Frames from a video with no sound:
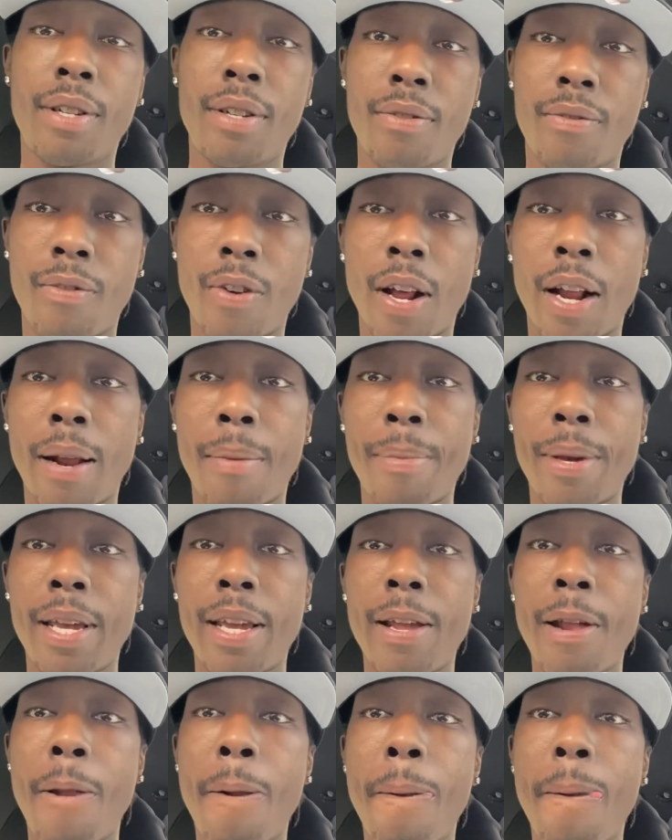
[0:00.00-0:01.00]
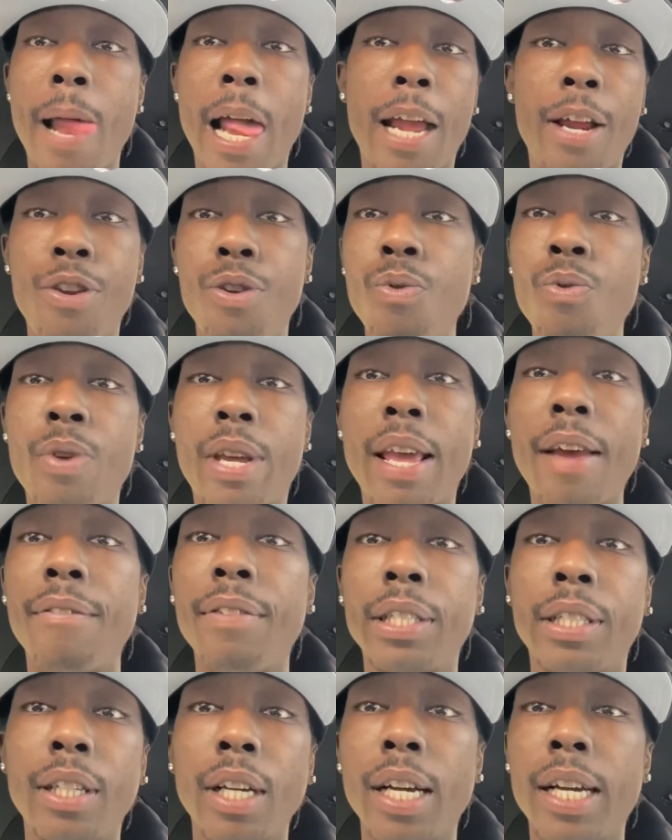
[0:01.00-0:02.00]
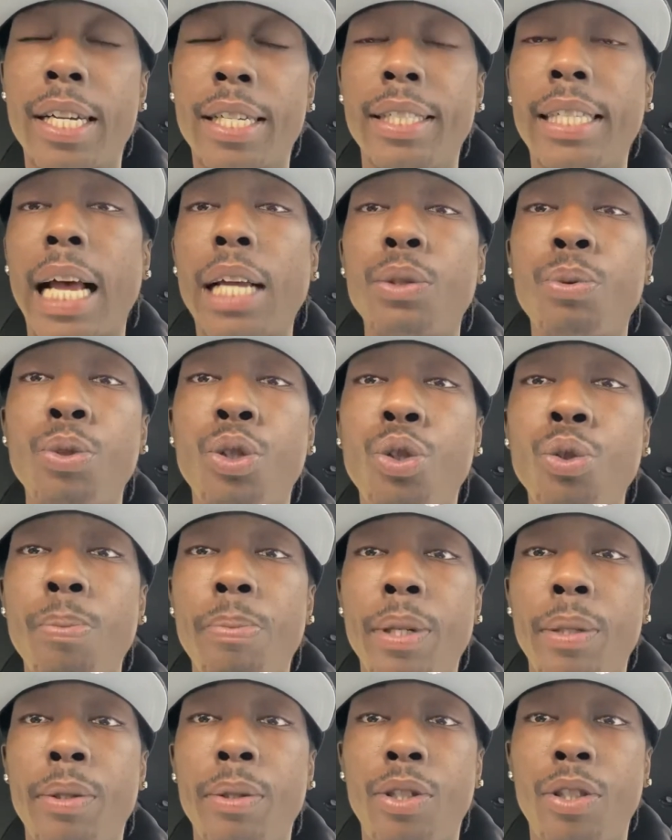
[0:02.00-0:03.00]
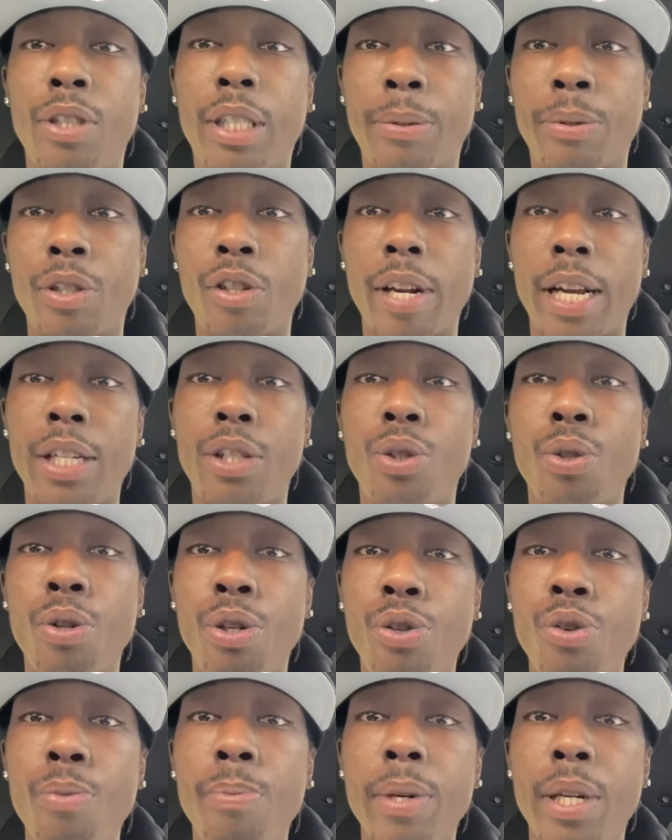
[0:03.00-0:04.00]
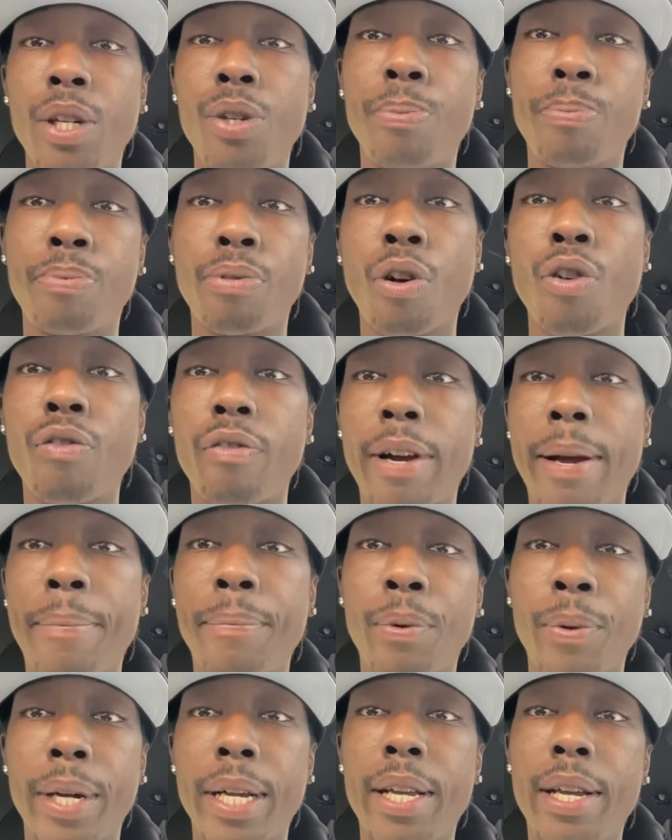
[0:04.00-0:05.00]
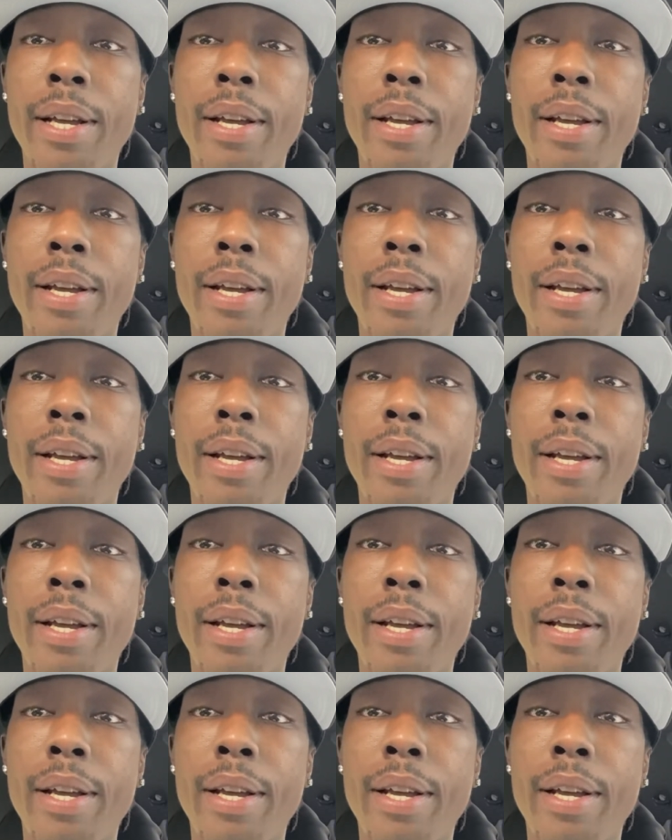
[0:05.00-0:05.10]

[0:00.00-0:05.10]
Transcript: You know what I mean? And you give it to her because that's what you've been trained to and you've been programmed with.